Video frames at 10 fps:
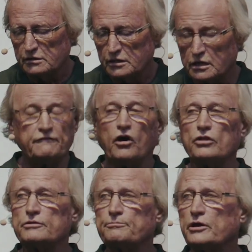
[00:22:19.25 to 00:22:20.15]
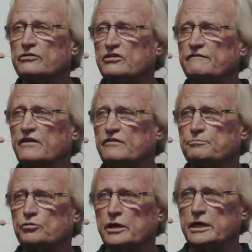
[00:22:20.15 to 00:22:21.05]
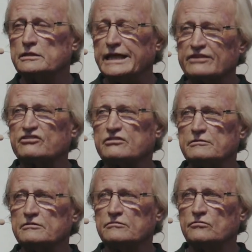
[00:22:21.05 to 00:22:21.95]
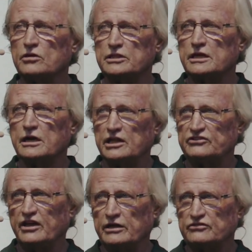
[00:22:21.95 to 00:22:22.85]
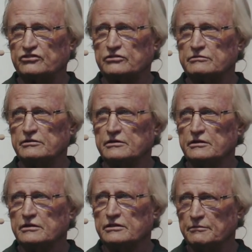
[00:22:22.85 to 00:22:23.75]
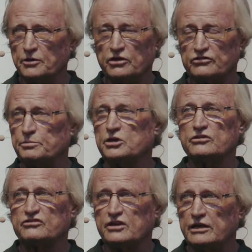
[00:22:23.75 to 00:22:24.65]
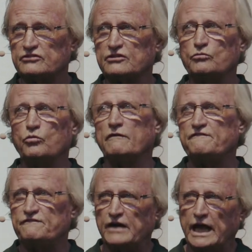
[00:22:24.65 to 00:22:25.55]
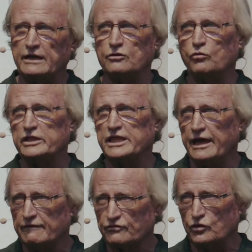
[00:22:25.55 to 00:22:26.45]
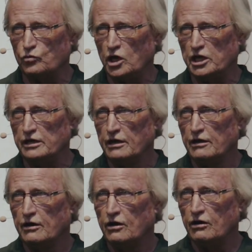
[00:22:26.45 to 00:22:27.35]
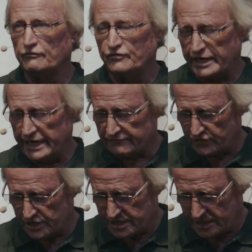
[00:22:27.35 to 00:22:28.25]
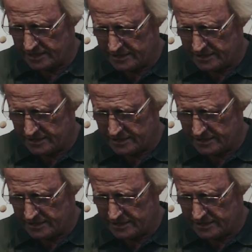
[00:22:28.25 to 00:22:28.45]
And of all the prayers I've ever prayed, that's the one that God's answered the most, because Casey will fight with everyone over everything.